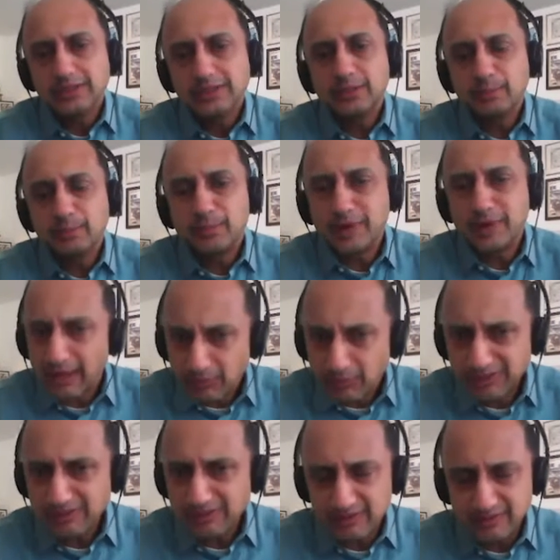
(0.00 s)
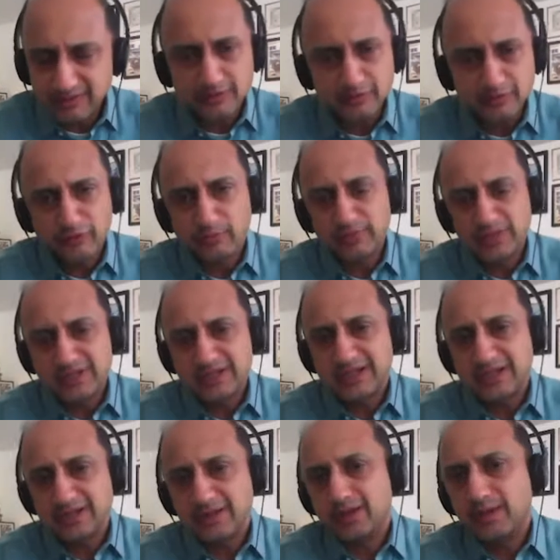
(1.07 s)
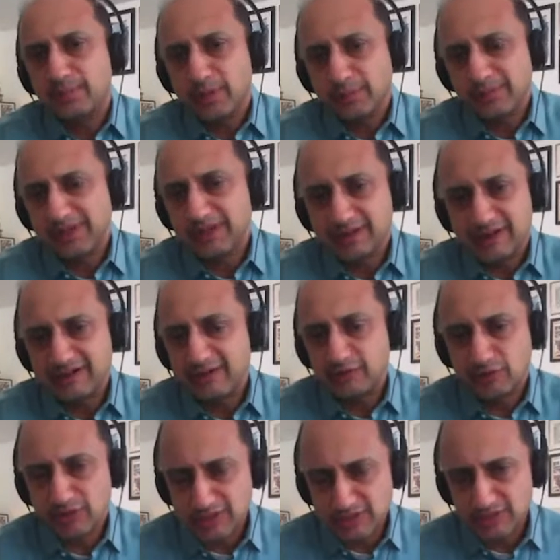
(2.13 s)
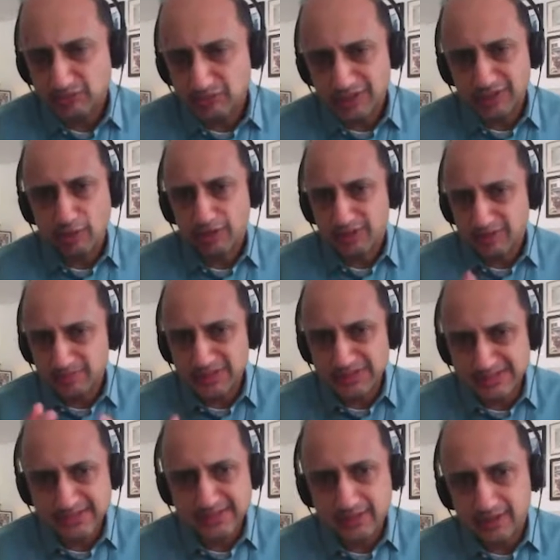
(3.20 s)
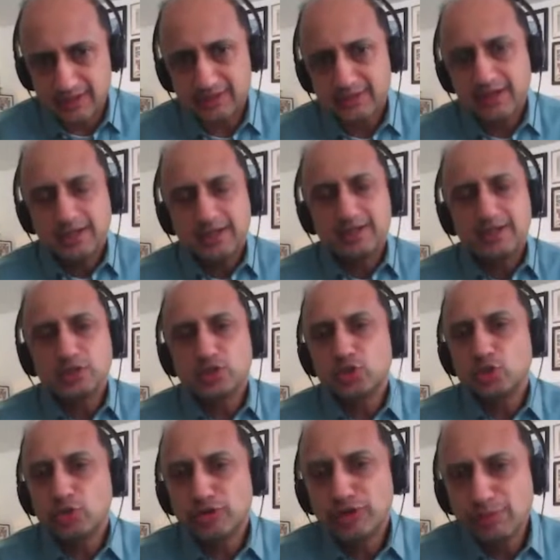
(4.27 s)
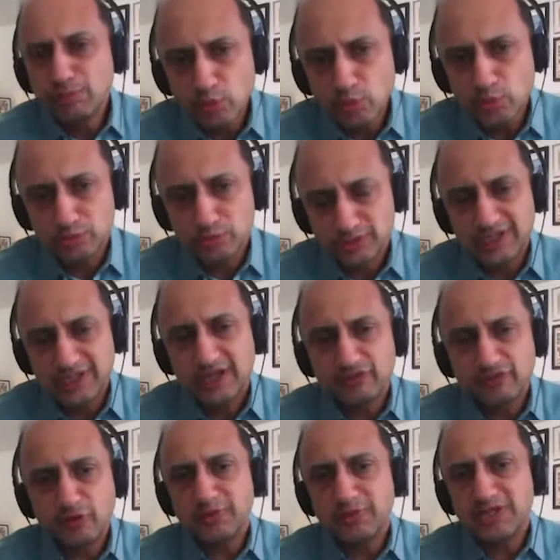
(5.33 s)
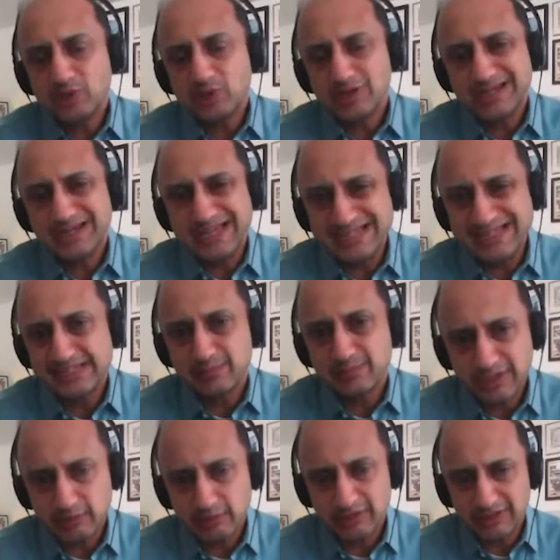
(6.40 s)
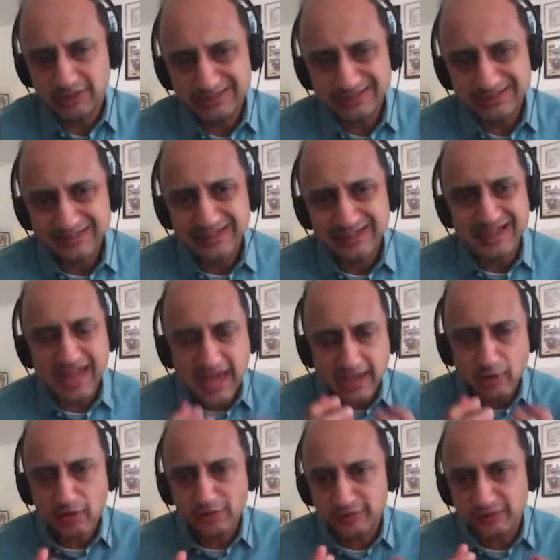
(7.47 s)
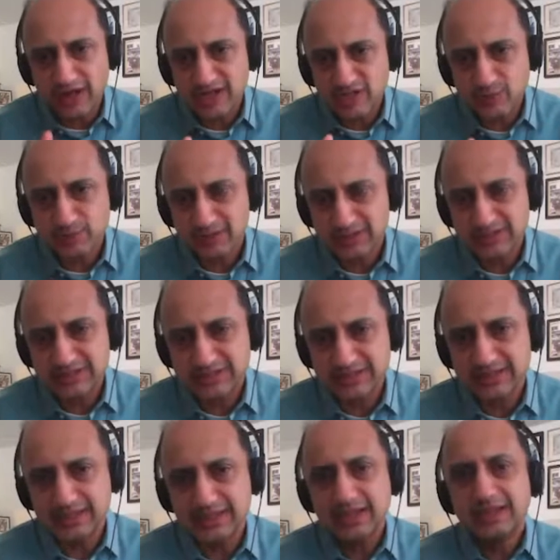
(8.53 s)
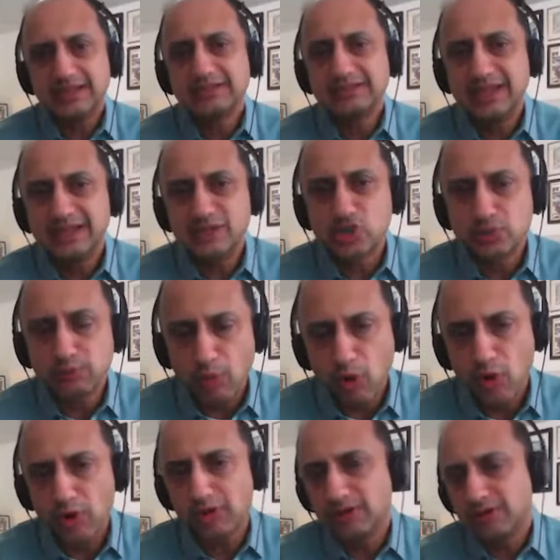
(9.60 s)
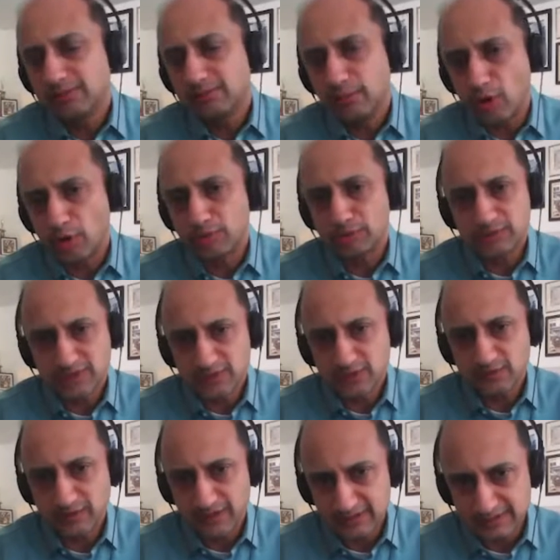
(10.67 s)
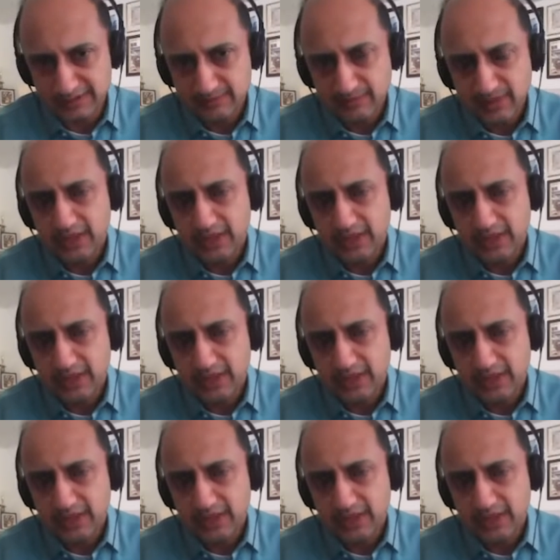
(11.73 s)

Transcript: The primary reason for building a public credit registry or a PCR is to remove the information asymmetry, the lack of transparency that small borrowers face.